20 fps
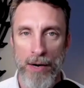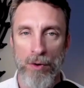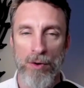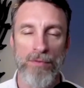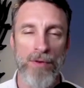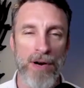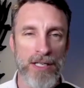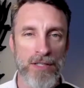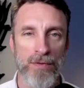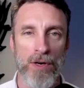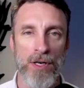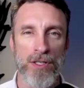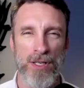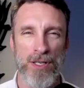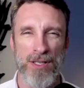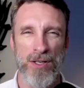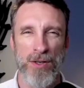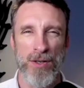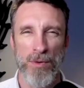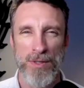Or vice versa.
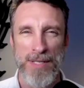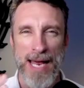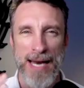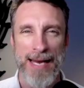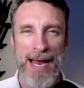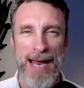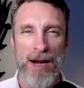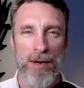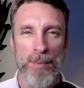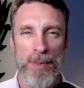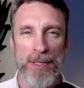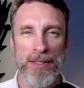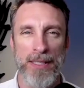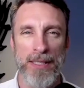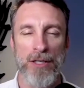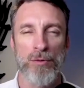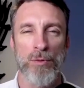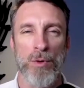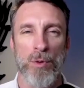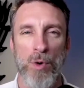So there was that accountability,
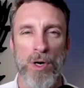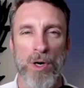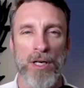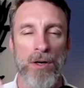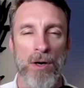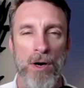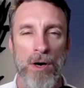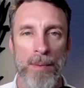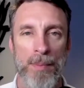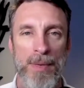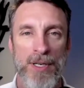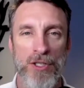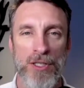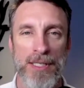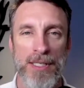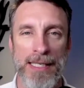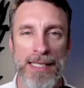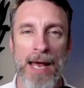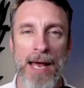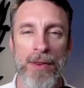because we're working on a mission
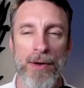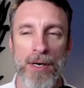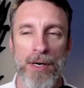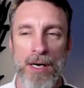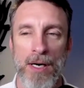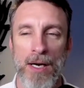together.